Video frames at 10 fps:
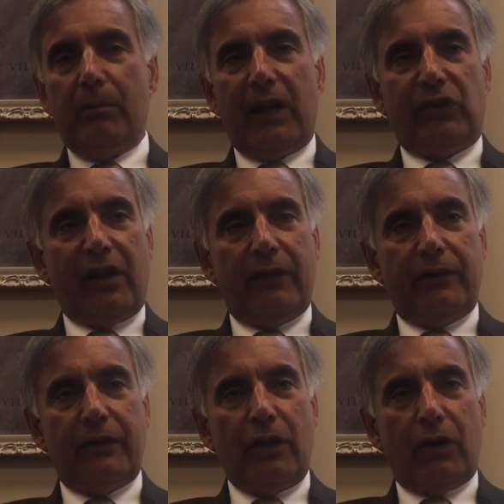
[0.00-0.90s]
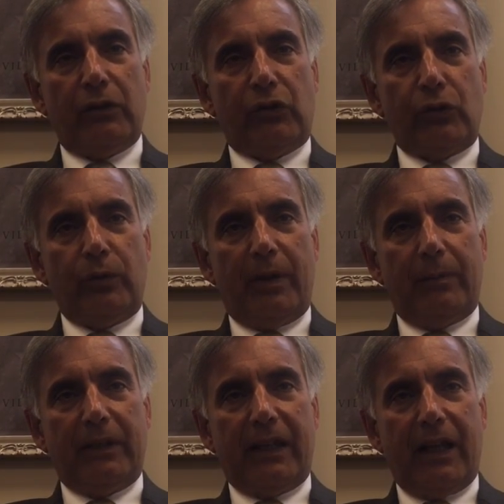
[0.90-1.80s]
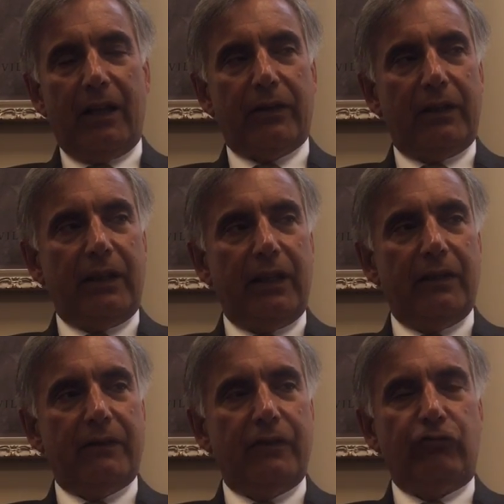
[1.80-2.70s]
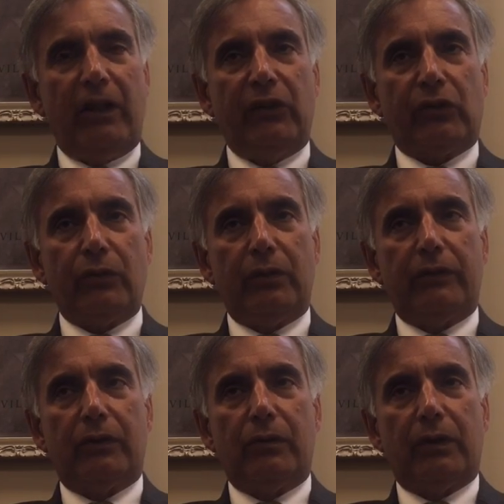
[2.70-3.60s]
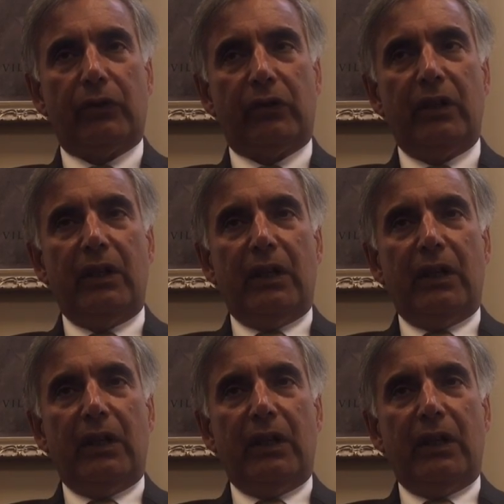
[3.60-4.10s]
myself of the Arnold School of Public Health and he of the Jay School, of course.